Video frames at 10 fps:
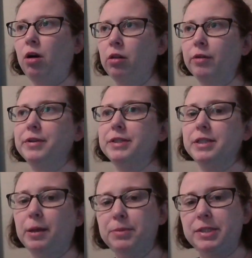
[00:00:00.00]
all of the
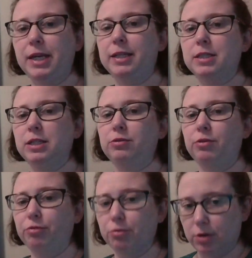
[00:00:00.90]
subsets
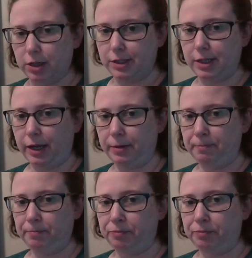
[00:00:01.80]
for a set.